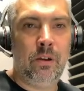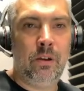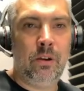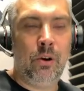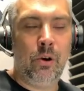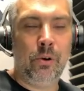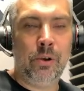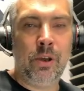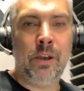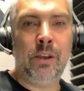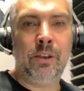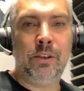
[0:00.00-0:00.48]

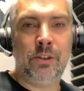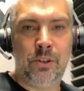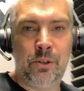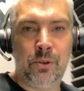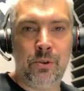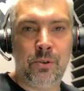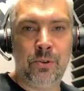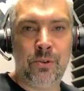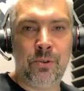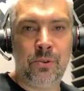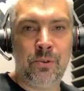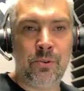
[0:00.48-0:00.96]
Okay, see you
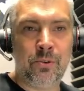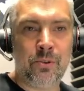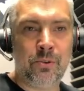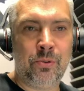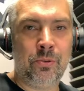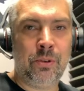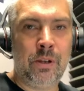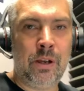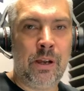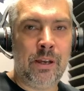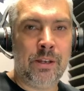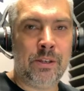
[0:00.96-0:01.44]

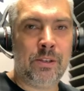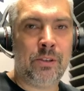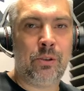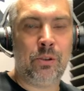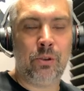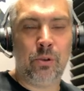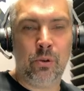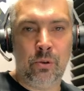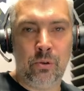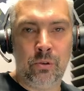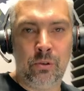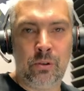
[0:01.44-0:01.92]
soon guys.
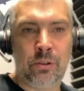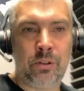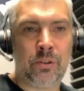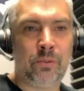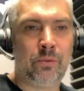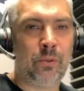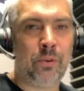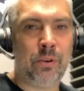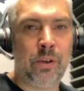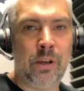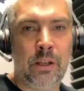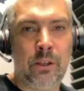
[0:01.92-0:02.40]
Don't
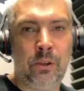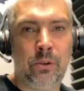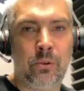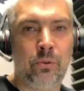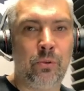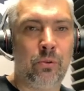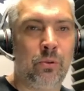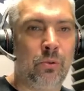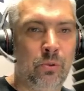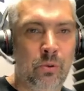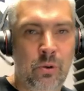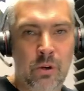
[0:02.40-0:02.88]
forget
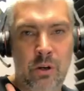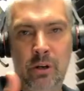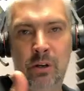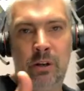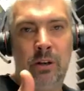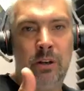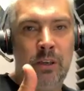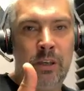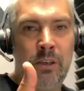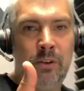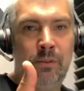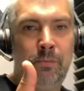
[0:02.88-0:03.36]
to
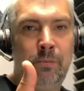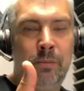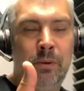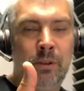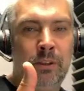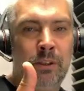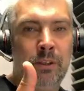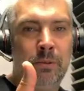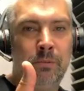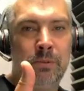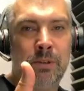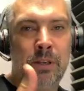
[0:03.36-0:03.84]
give me a
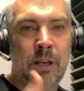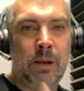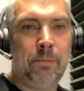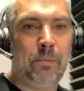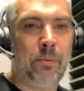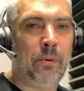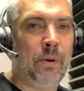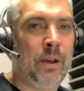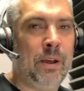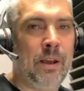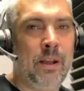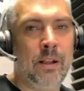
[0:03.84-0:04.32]
thumbs up
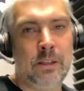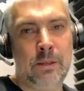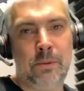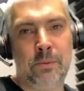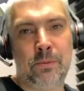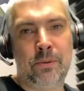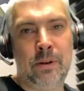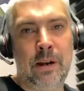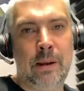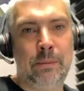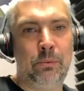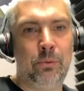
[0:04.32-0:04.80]
and
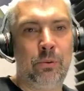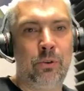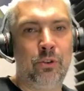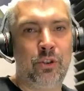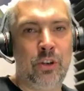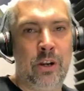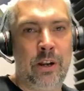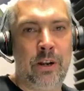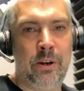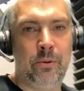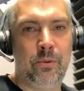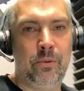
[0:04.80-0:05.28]
subscribe to the
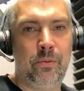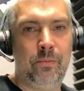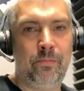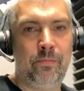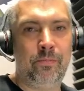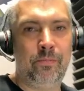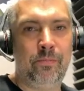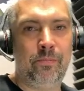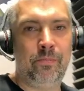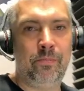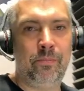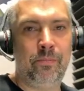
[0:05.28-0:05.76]
channel.
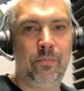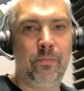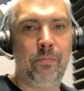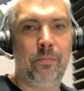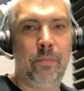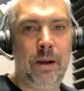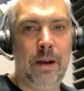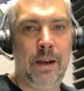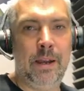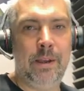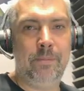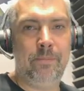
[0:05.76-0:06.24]

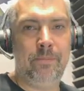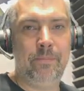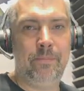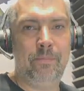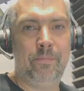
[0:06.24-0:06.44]
Bye.